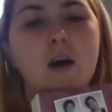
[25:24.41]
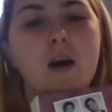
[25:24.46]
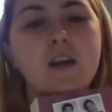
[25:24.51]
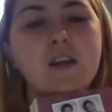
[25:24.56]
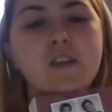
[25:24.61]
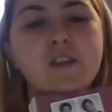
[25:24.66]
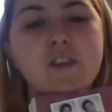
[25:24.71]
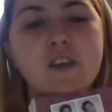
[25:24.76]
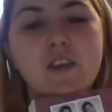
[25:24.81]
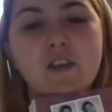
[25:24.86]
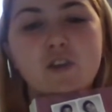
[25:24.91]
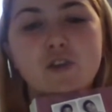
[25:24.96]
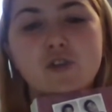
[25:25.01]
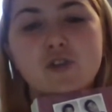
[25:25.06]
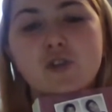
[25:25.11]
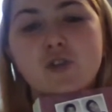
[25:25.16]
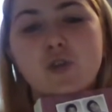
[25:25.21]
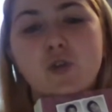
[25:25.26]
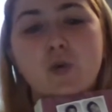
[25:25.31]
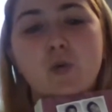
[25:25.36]
I just think they're
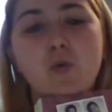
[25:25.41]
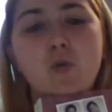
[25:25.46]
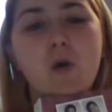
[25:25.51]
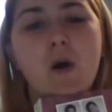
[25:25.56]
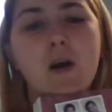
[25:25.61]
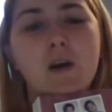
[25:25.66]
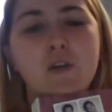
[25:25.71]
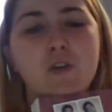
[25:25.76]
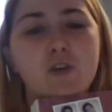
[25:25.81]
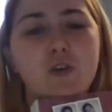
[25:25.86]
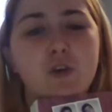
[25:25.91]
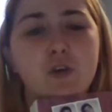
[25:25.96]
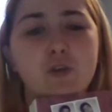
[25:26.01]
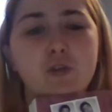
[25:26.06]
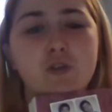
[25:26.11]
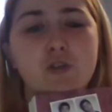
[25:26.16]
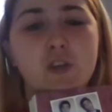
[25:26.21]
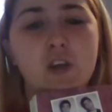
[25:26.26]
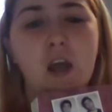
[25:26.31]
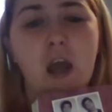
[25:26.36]
so
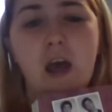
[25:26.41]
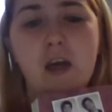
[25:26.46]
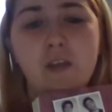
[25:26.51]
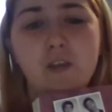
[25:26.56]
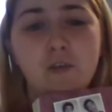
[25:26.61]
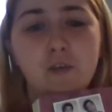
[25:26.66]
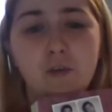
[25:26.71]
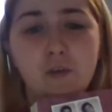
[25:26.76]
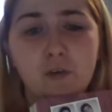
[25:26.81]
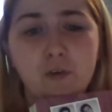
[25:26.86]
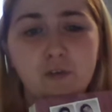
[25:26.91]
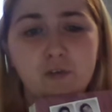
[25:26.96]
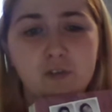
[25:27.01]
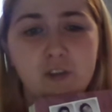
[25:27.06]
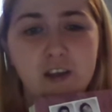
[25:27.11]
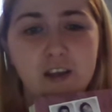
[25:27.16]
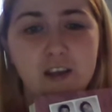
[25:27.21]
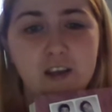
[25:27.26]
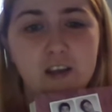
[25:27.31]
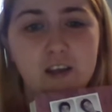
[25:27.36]
good together.
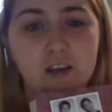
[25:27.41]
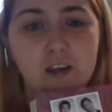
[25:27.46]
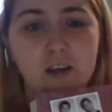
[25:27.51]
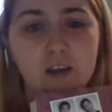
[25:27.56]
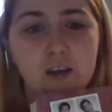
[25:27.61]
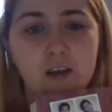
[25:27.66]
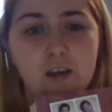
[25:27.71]
Like,